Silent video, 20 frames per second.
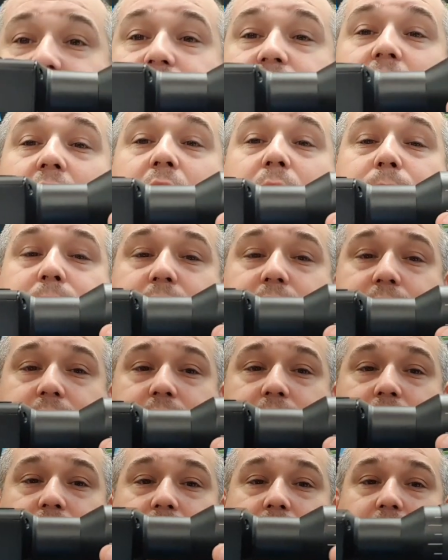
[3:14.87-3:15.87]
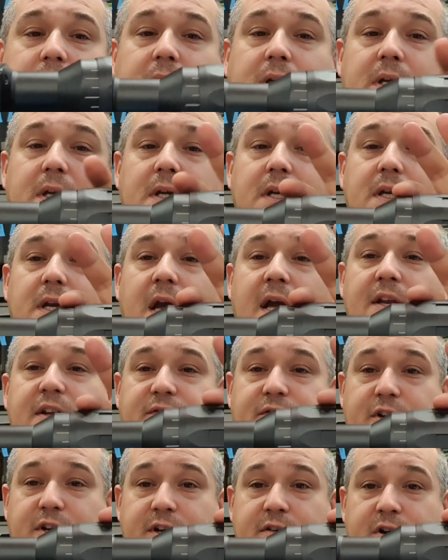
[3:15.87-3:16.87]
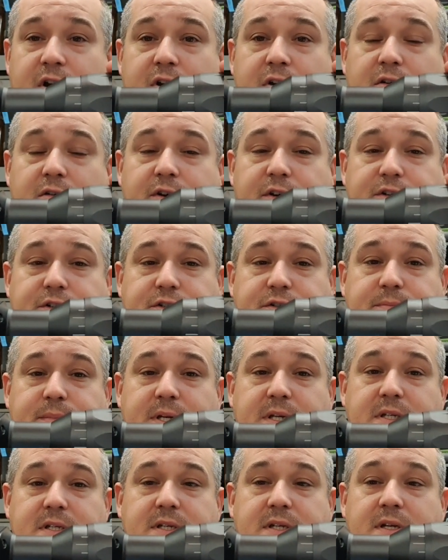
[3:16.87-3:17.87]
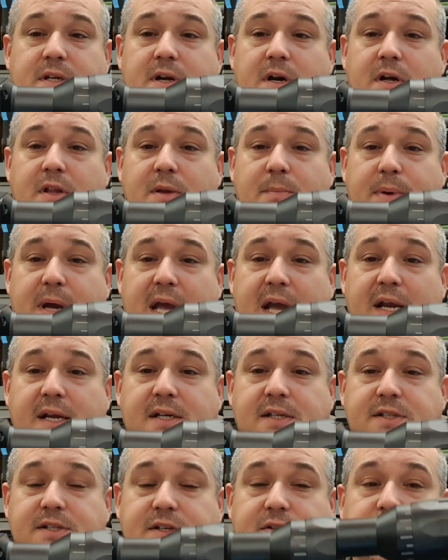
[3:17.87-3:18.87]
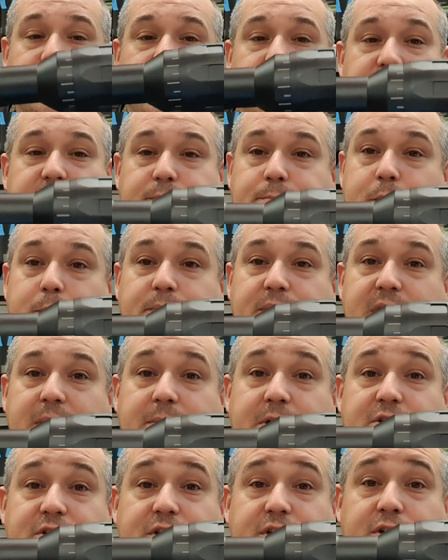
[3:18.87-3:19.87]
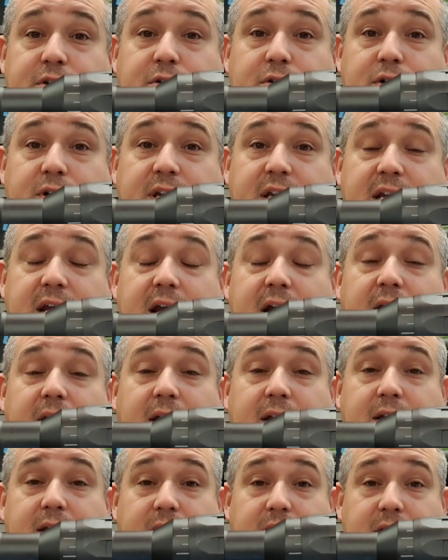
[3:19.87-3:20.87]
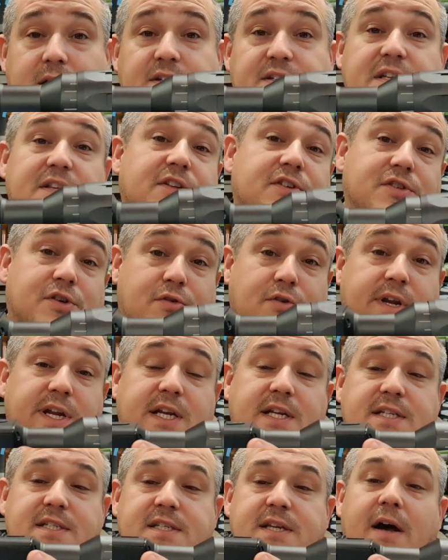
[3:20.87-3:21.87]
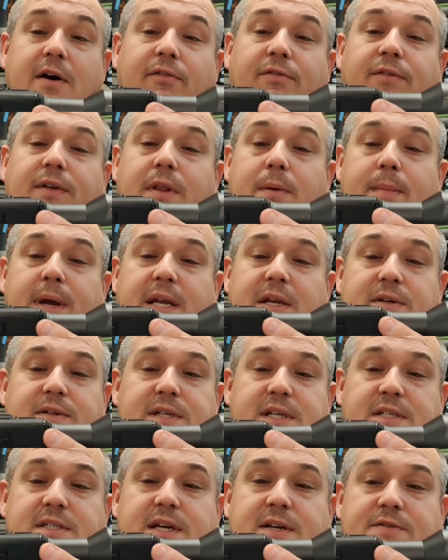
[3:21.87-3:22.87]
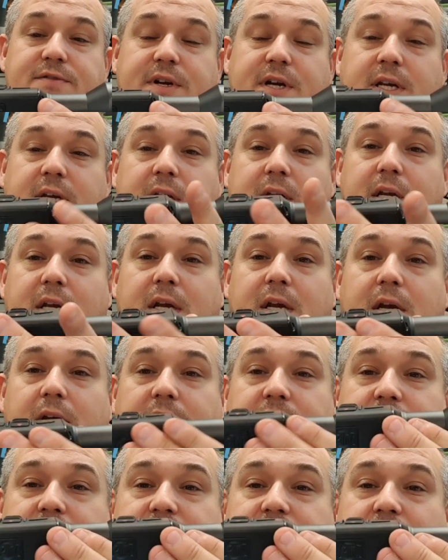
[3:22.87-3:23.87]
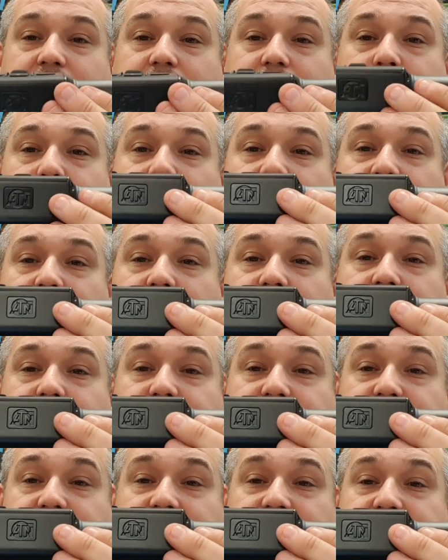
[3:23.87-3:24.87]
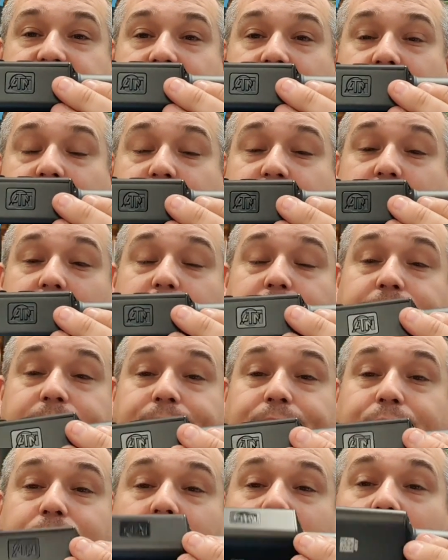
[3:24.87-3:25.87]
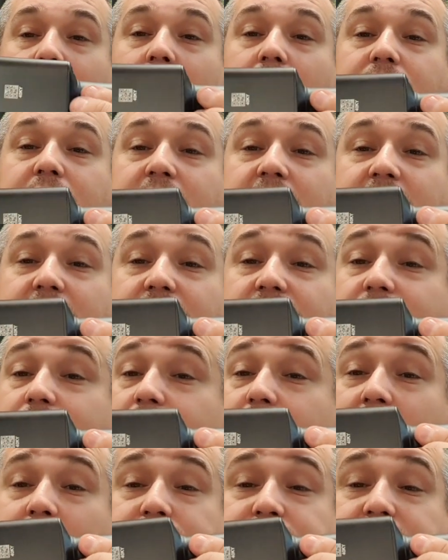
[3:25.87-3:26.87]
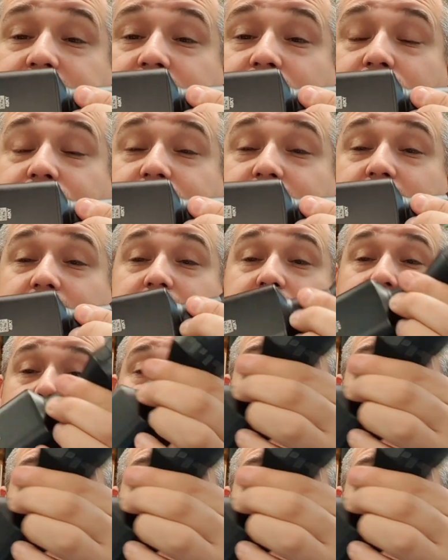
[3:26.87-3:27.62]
scope, and you've got your ocular adjustment on the back to crisp up the image that you're looking at, as in the screen itself and the menus, etc. This side of the body, just an ATN logo. Underneath, absolutely nothing.